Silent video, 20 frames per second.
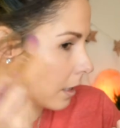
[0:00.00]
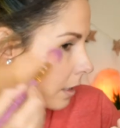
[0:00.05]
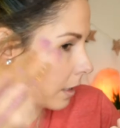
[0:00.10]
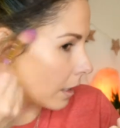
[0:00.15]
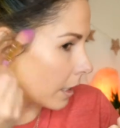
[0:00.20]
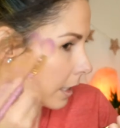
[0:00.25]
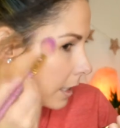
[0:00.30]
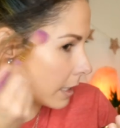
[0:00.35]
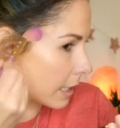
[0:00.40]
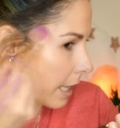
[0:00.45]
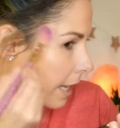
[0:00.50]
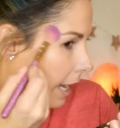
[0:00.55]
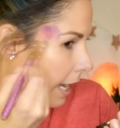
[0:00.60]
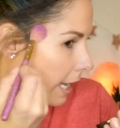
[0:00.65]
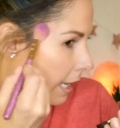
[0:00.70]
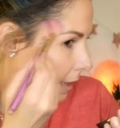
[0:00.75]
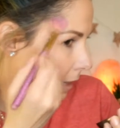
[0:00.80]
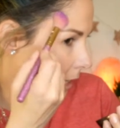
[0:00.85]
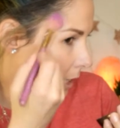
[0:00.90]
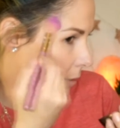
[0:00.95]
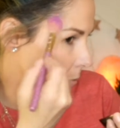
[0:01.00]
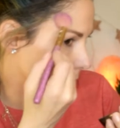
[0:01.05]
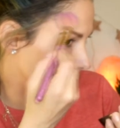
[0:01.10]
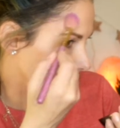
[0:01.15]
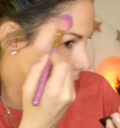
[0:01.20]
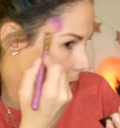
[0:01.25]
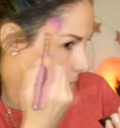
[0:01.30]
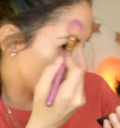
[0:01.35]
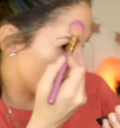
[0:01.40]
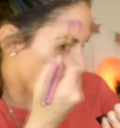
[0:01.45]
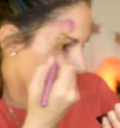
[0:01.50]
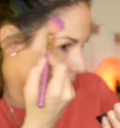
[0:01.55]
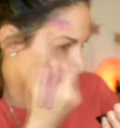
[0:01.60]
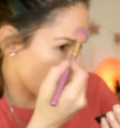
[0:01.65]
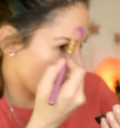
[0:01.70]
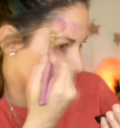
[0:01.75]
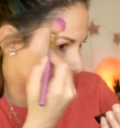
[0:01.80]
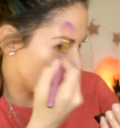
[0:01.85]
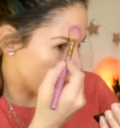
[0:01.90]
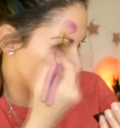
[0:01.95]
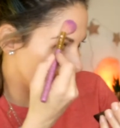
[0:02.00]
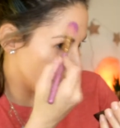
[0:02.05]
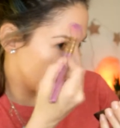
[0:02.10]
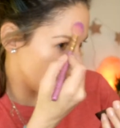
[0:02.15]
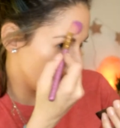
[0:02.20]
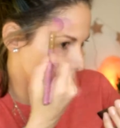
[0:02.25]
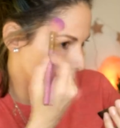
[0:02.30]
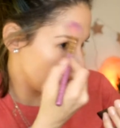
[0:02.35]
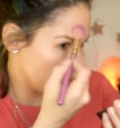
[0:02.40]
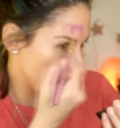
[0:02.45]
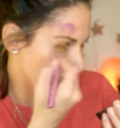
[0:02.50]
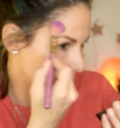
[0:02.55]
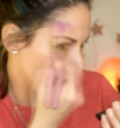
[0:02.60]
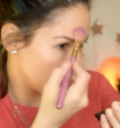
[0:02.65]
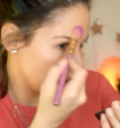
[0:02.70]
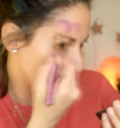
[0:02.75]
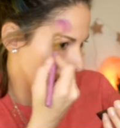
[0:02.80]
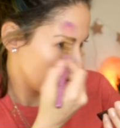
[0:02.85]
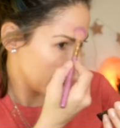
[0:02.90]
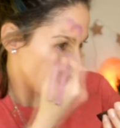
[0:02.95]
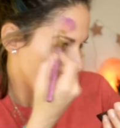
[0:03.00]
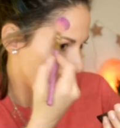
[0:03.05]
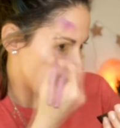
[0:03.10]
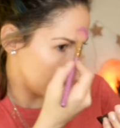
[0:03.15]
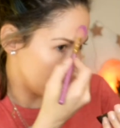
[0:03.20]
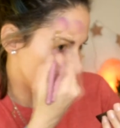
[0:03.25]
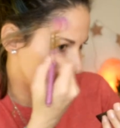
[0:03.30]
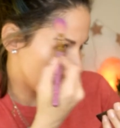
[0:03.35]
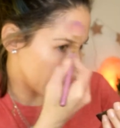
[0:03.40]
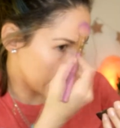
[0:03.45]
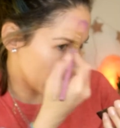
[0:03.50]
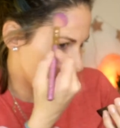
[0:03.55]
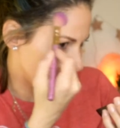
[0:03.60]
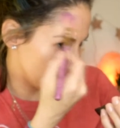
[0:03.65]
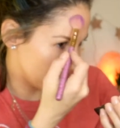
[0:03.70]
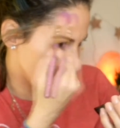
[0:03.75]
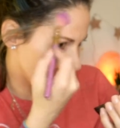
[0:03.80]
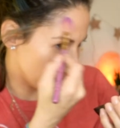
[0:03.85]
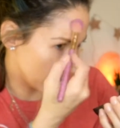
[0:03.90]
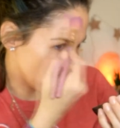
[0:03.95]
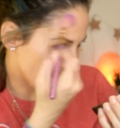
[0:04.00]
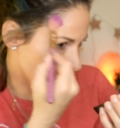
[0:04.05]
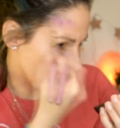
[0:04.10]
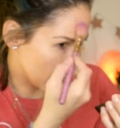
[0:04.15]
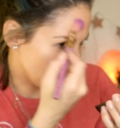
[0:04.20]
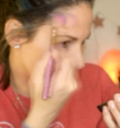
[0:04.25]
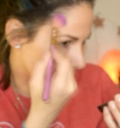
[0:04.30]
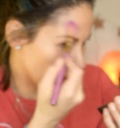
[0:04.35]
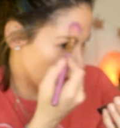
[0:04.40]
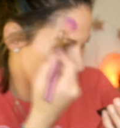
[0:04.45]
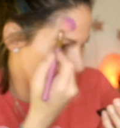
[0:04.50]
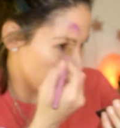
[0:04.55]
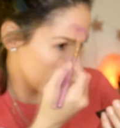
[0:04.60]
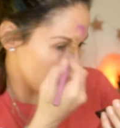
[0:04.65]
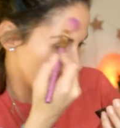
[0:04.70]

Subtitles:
Like, it's a highlight, but it's not intense at all.